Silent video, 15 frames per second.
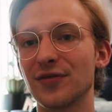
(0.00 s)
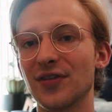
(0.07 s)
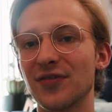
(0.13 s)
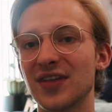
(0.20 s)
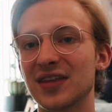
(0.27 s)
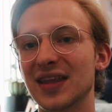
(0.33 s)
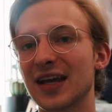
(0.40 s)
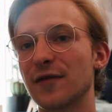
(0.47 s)

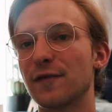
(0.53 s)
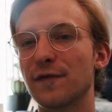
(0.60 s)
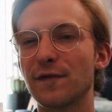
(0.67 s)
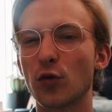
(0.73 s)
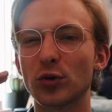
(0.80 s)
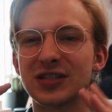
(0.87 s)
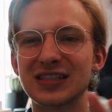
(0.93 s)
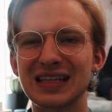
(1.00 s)
than like
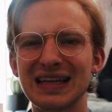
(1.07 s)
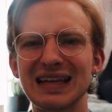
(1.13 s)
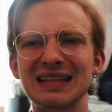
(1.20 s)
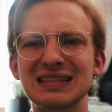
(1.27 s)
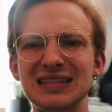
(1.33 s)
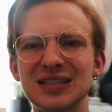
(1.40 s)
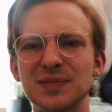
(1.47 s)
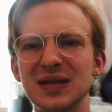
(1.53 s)
forcing it
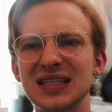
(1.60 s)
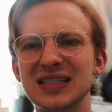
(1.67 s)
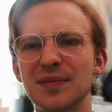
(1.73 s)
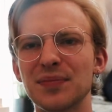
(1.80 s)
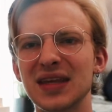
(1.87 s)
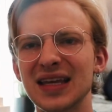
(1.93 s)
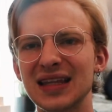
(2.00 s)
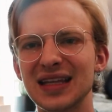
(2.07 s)
to be
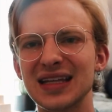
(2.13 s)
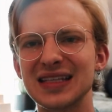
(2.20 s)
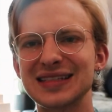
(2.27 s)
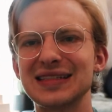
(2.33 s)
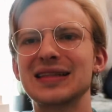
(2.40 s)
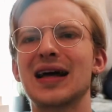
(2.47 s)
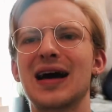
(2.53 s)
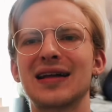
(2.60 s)
something that it's
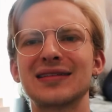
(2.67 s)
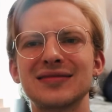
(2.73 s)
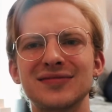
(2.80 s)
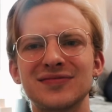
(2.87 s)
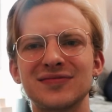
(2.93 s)
not.